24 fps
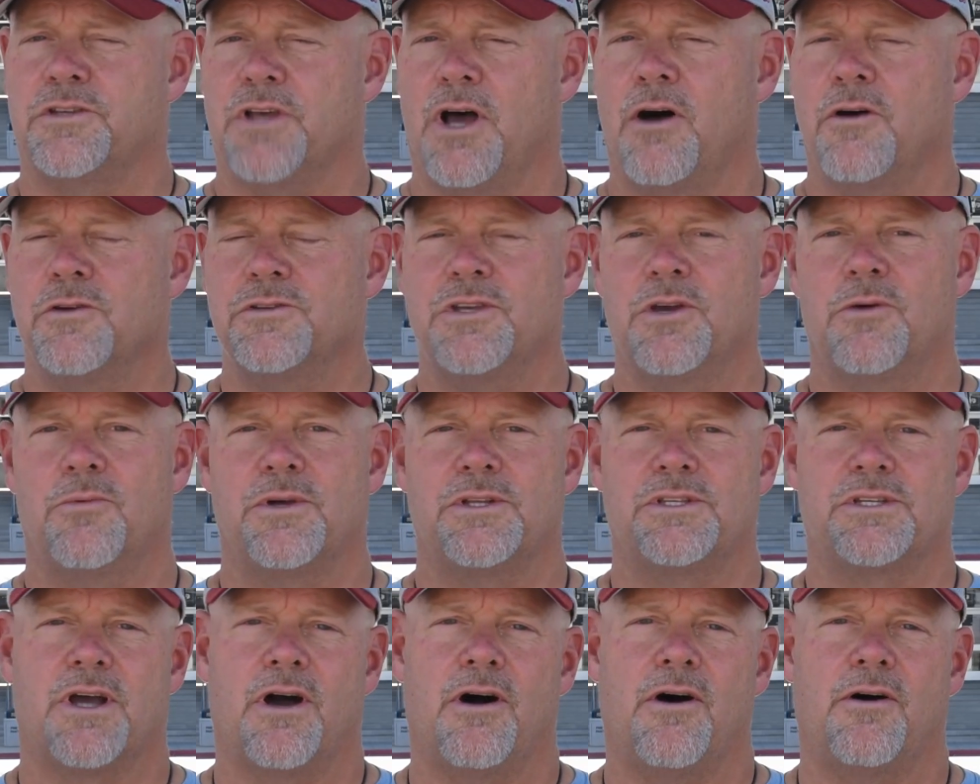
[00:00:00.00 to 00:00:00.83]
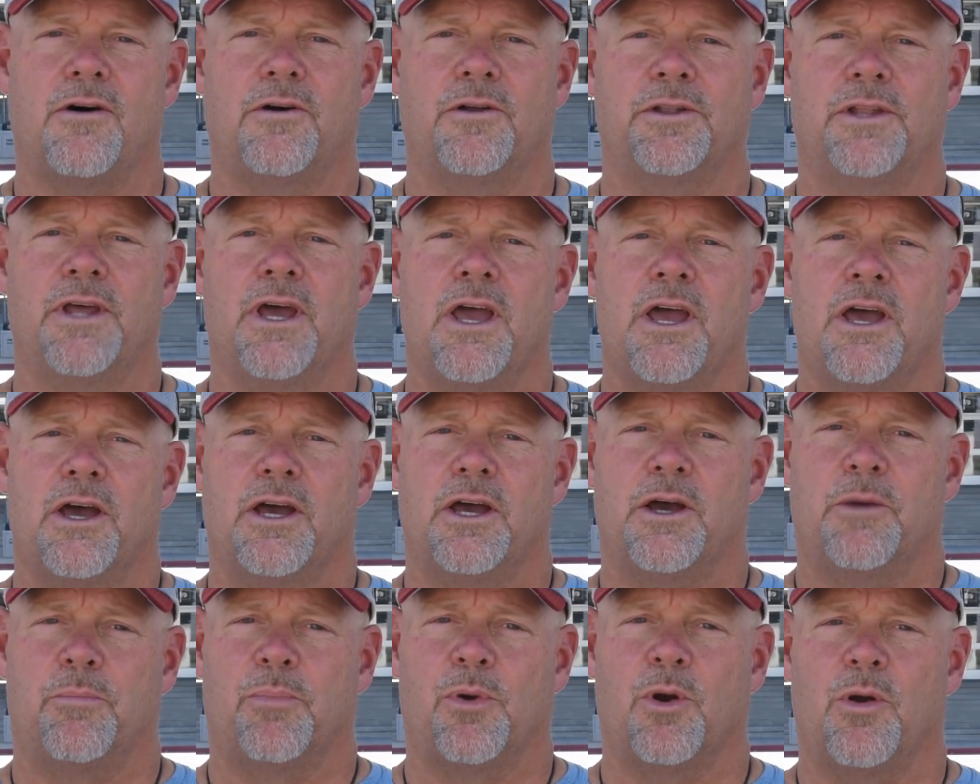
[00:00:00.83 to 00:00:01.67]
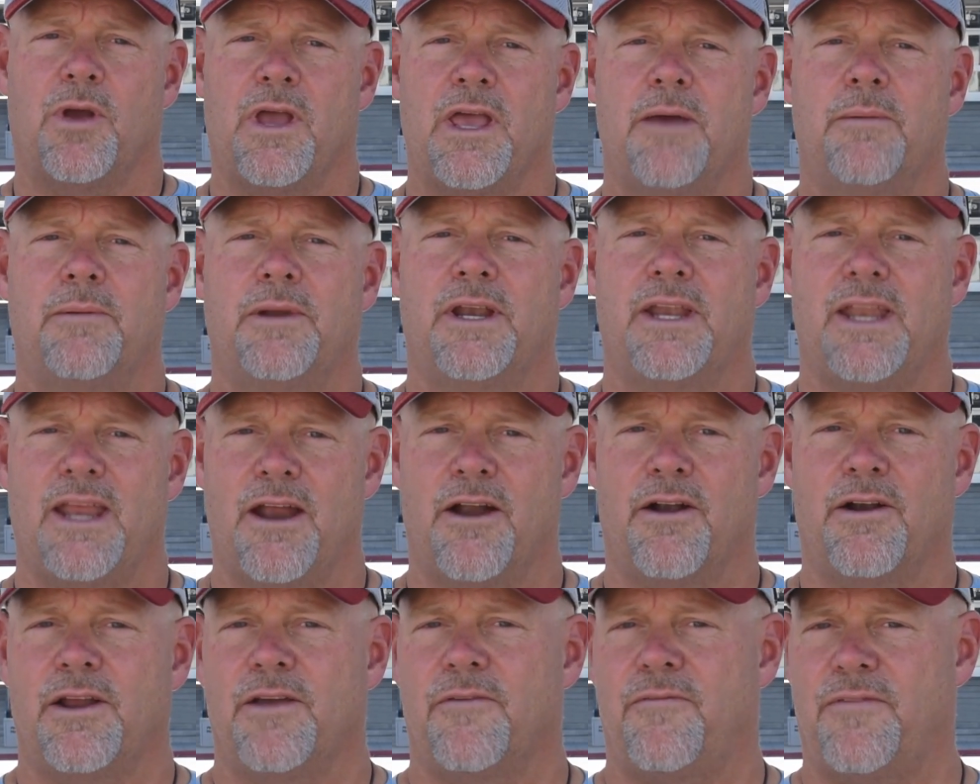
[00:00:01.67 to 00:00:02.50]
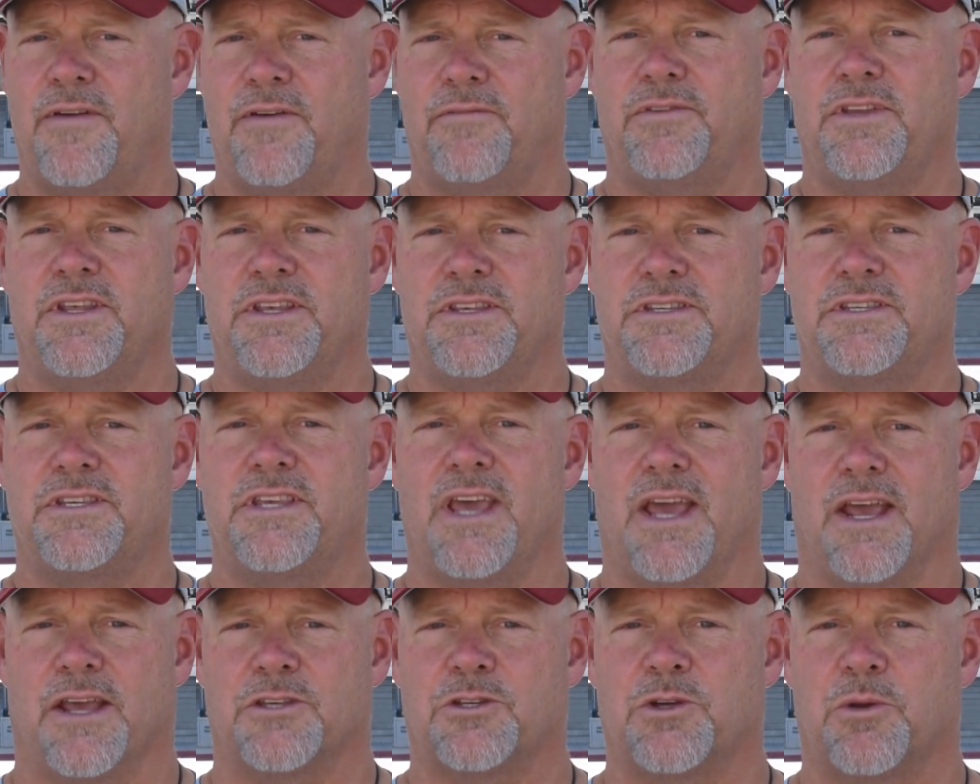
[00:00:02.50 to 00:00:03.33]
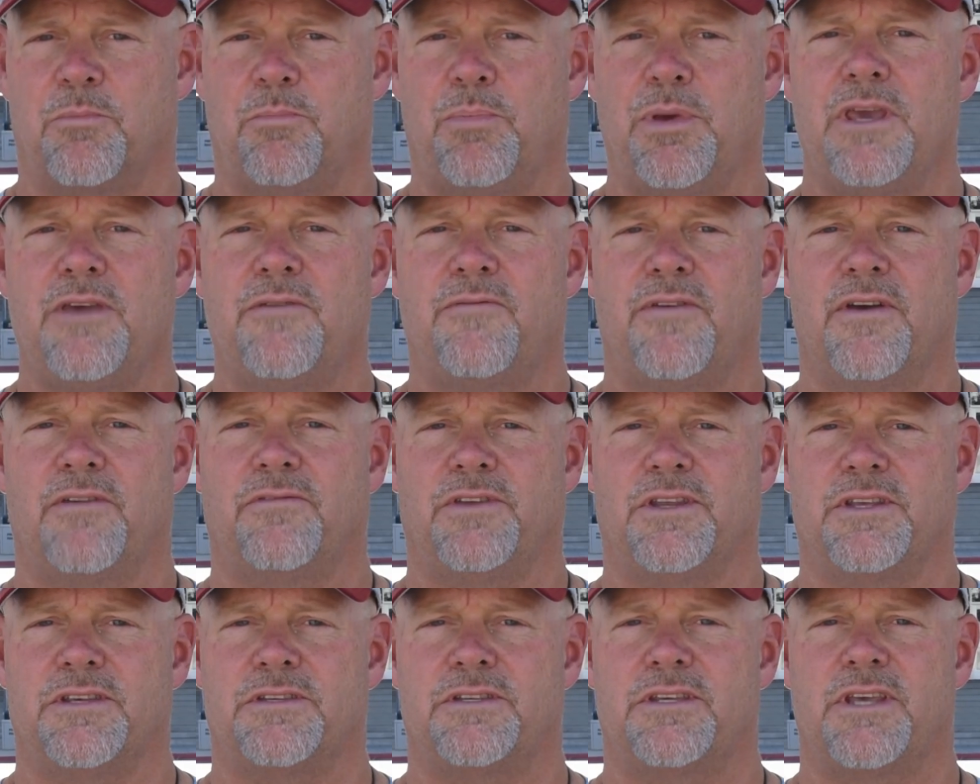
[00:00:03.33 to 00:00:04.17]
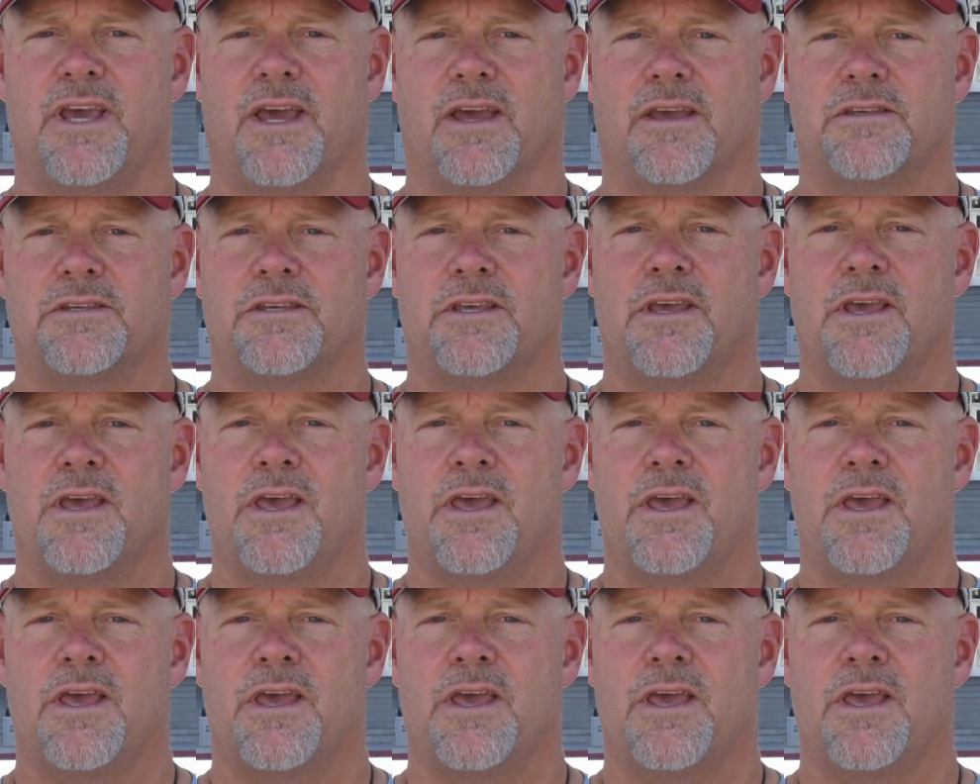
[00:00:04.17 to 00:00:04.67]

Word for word: also what's called a prohibited area 56 or P56.